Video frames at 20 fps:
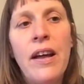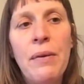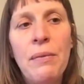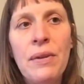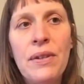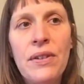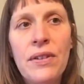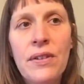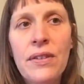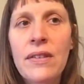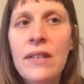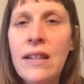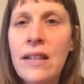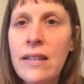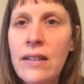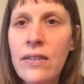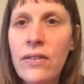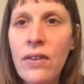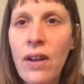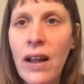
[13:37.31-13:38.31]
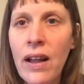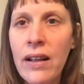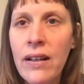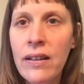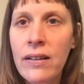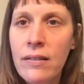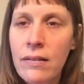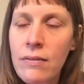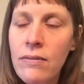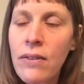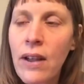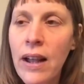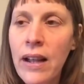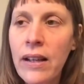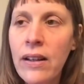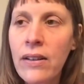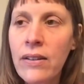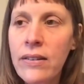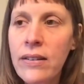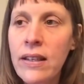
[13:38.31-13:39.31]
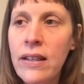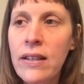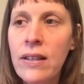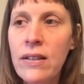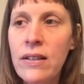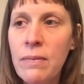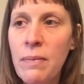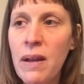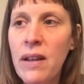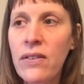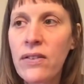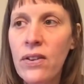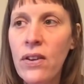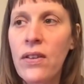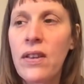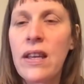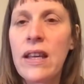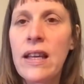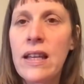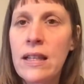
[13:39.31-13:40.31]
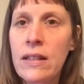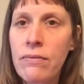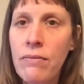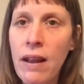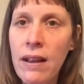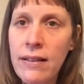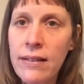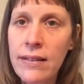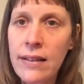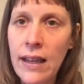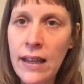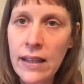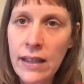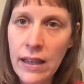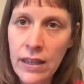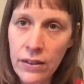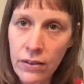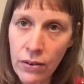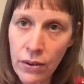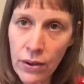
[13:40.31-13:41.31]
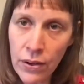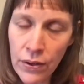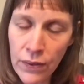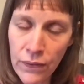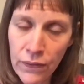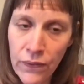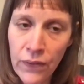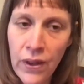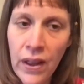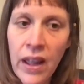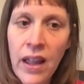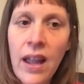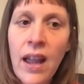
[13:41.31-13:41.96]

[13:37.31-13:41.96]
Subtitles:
We just need to try and continue to make sure that he is resting enough